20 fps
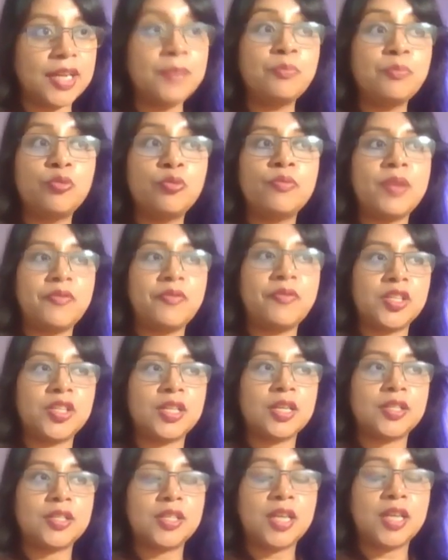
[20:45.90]
improved
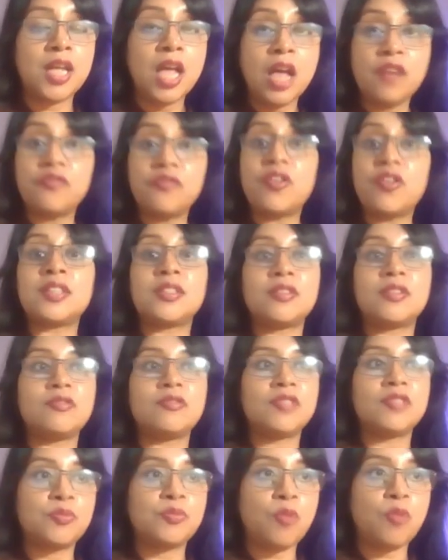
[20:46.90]
efficiency, faster
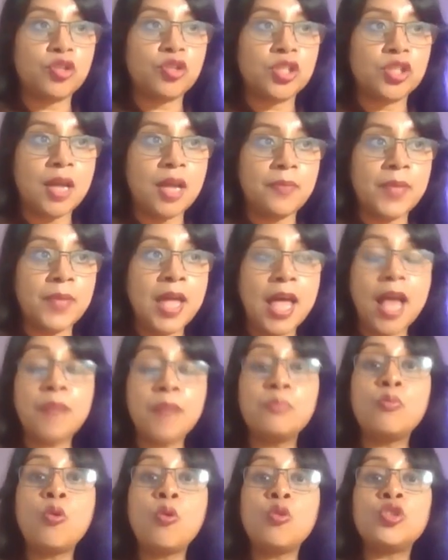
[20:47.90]
response time,
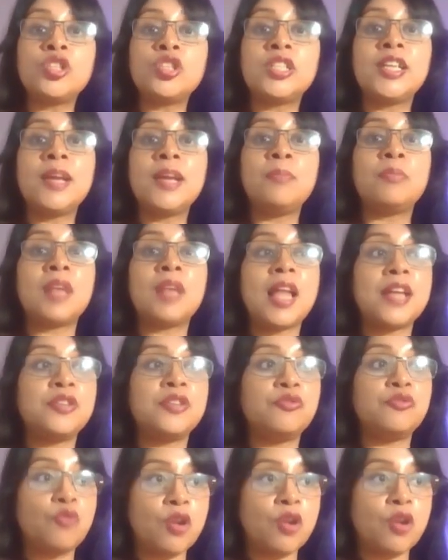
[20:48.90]
and more
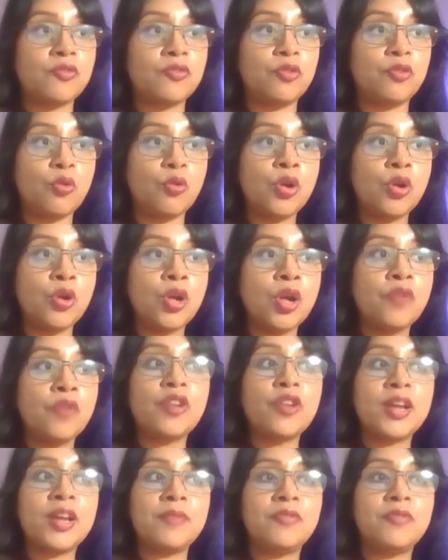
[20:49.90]
streamlined workflow
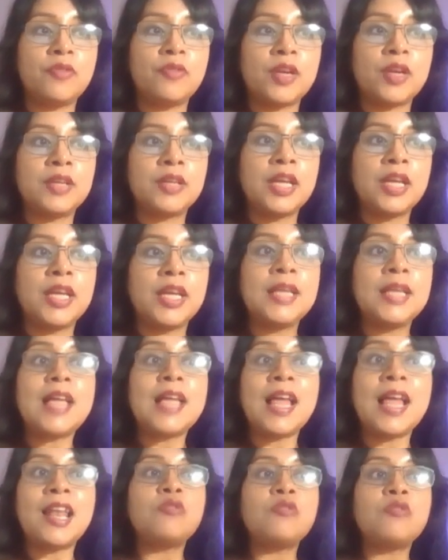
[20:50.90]
for everyone. It
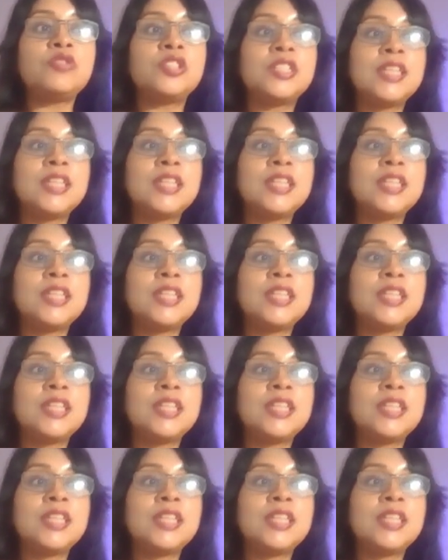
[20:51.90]
allows